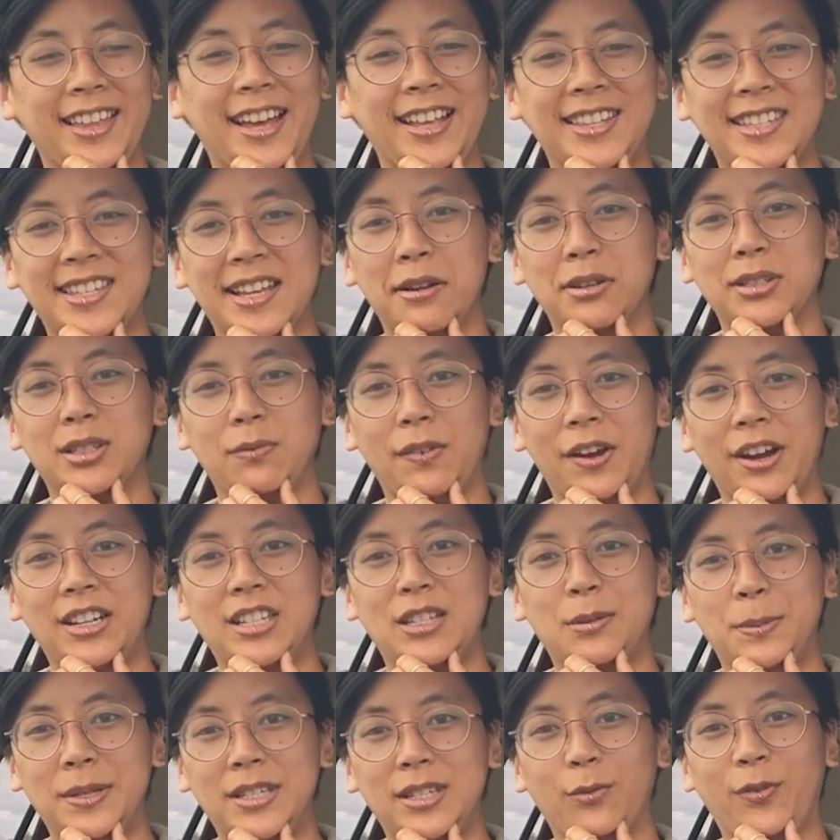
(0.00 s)
sounds very
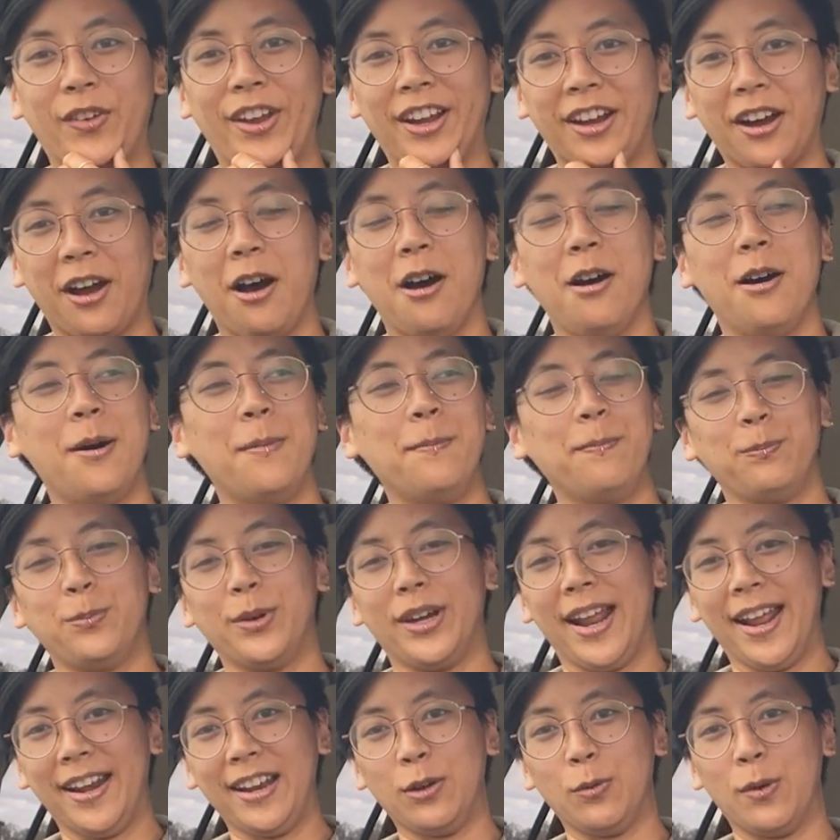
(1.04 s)
specific.
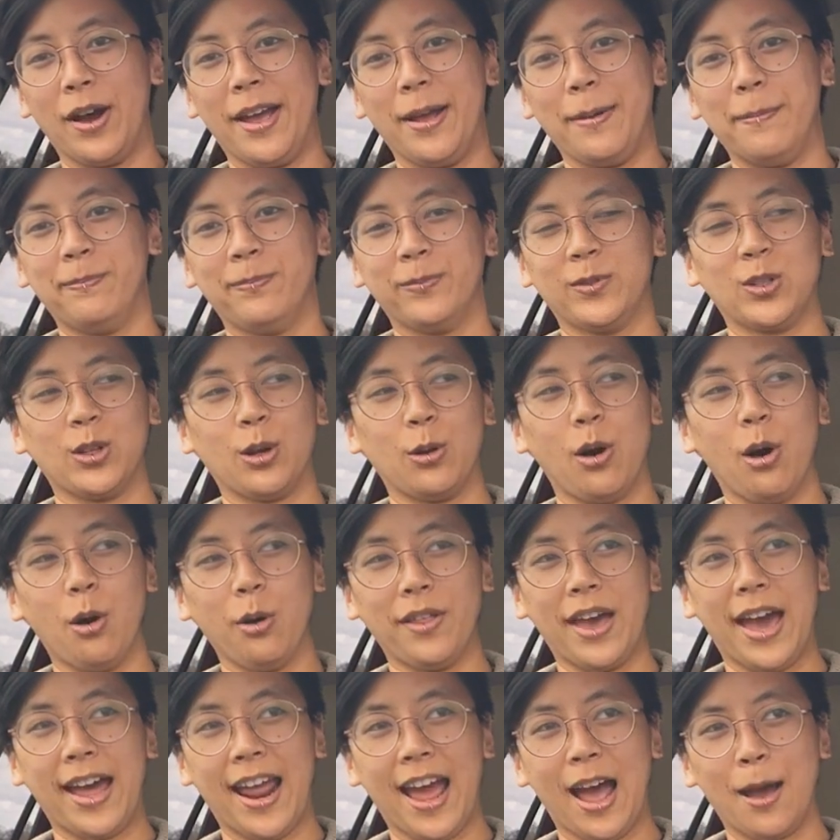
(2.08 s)
But anyway, so all
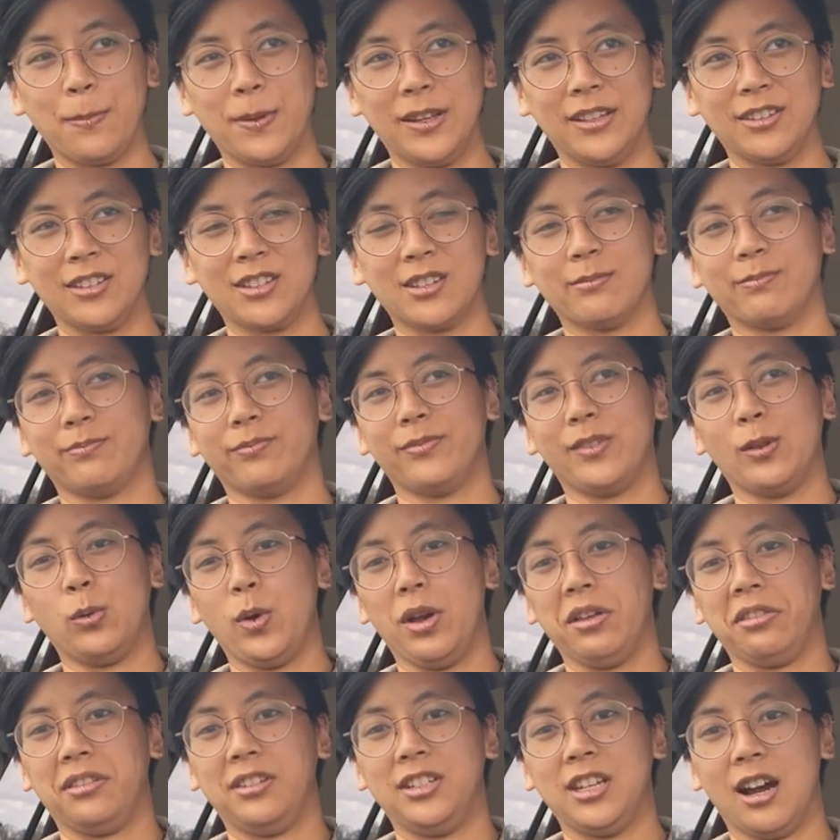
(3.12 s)
that happens
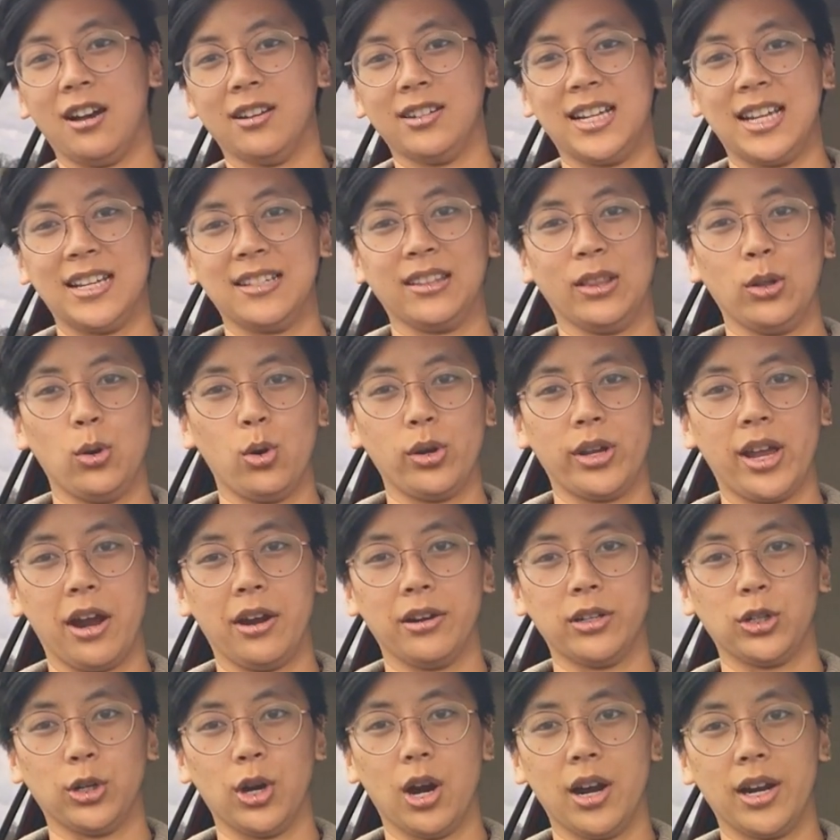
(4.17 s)
with Dante's little
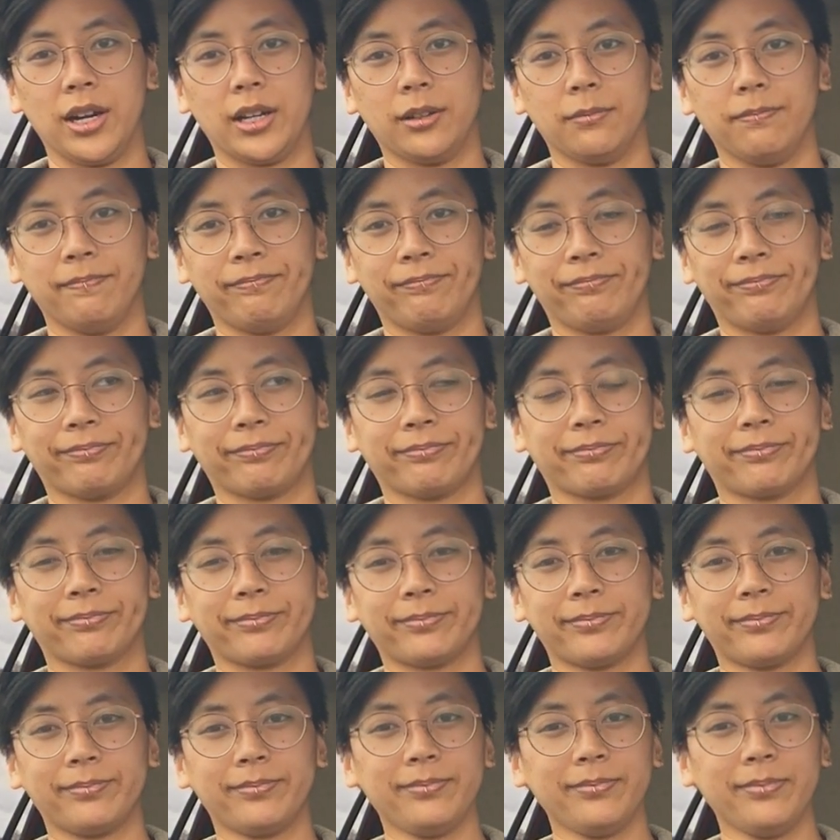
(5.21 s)
character arc.
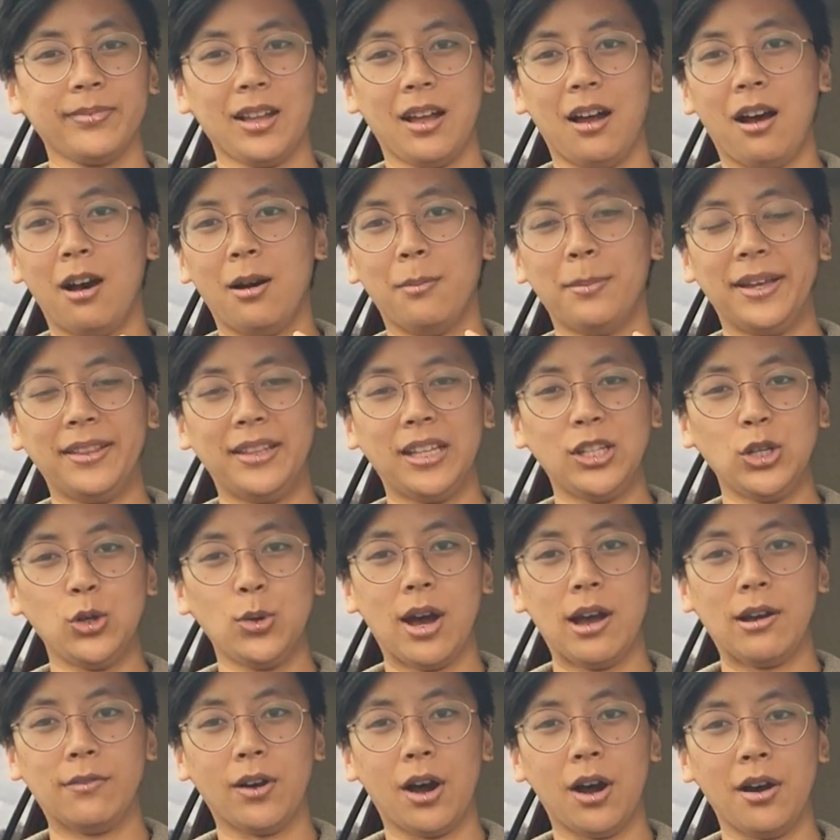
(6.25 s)
And then you
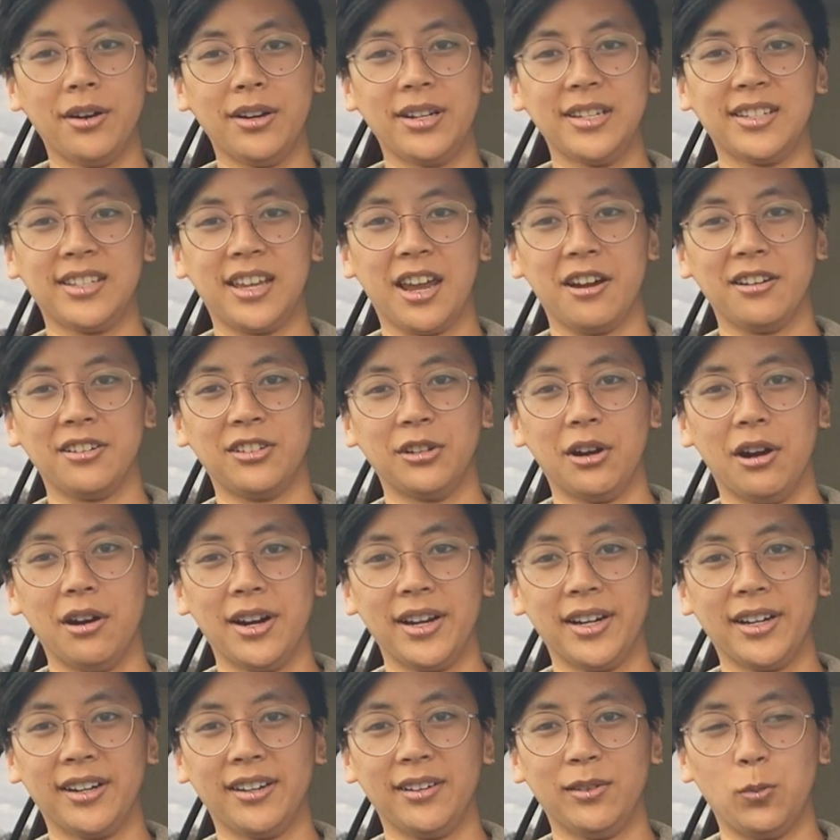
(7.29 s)
have Ari's character
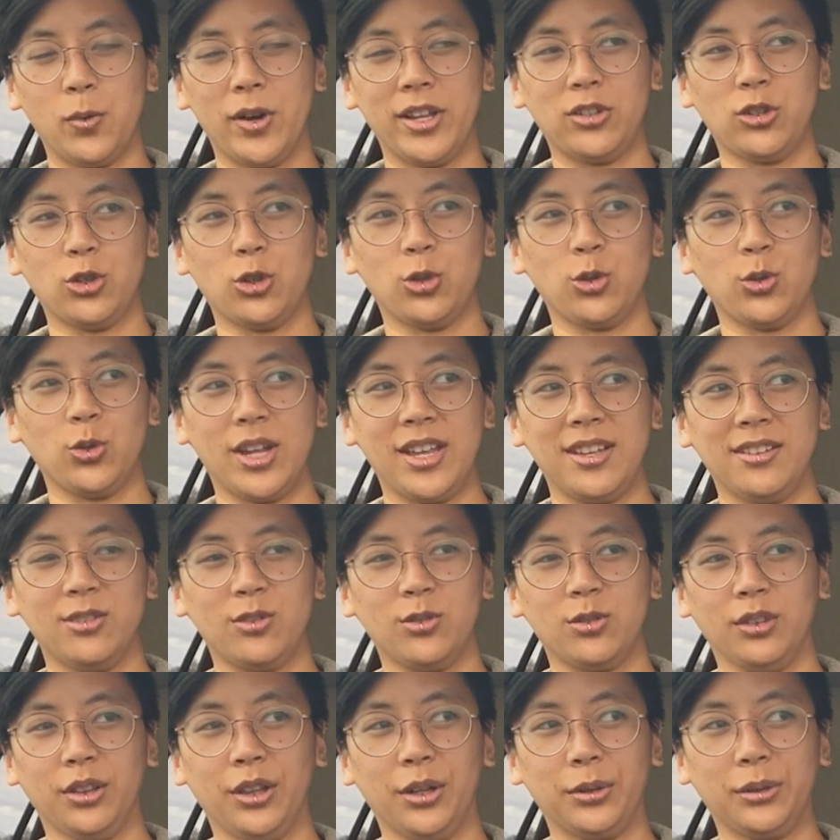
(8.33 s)
arc, which is
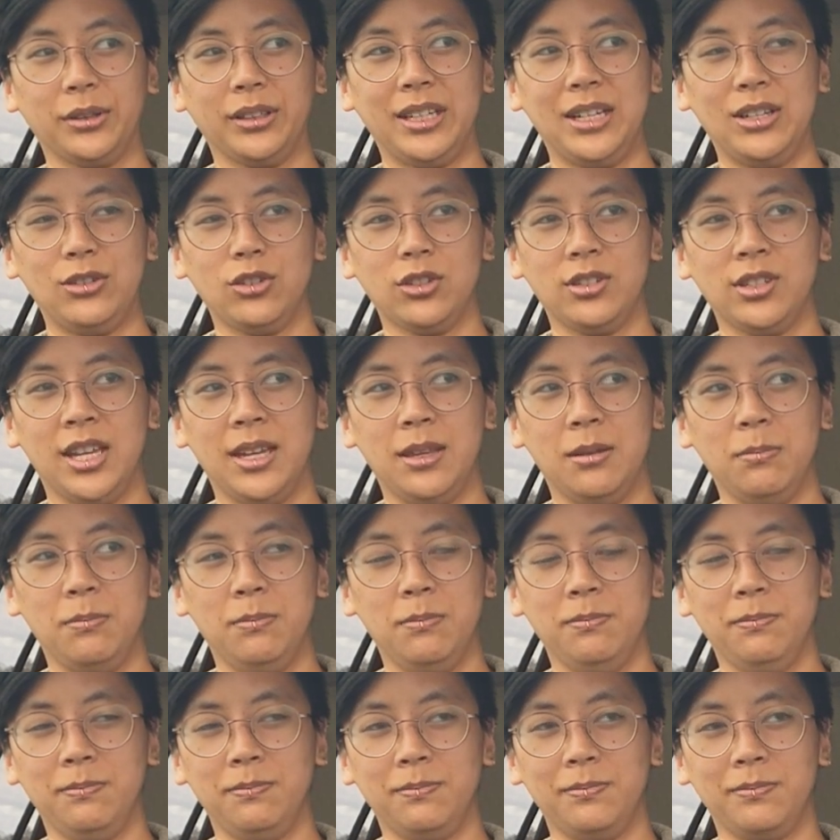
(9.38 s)
literally just
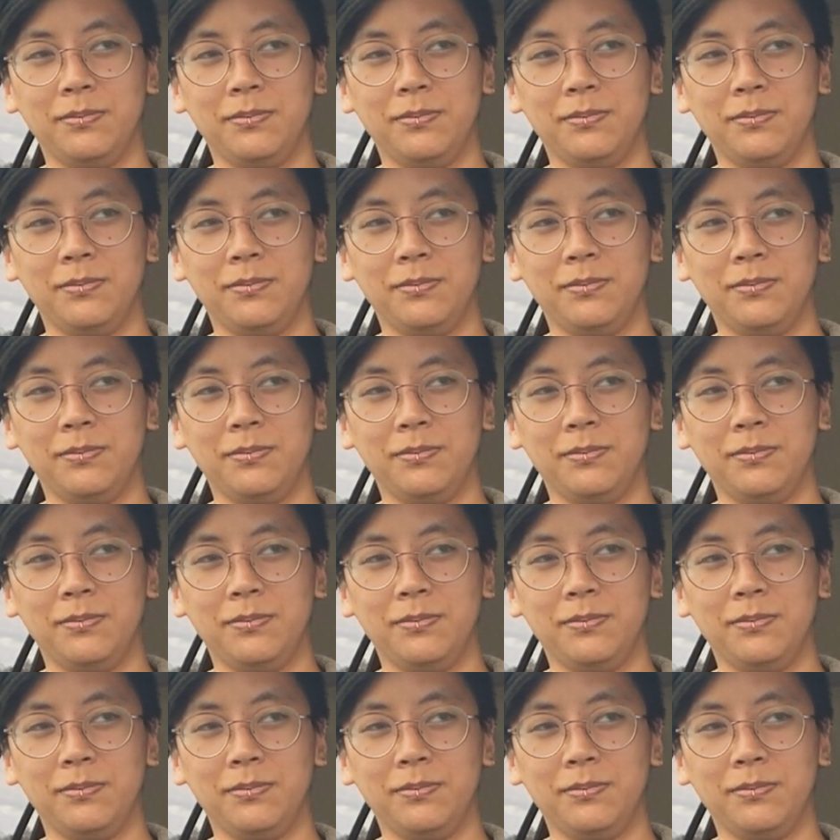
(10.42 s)
him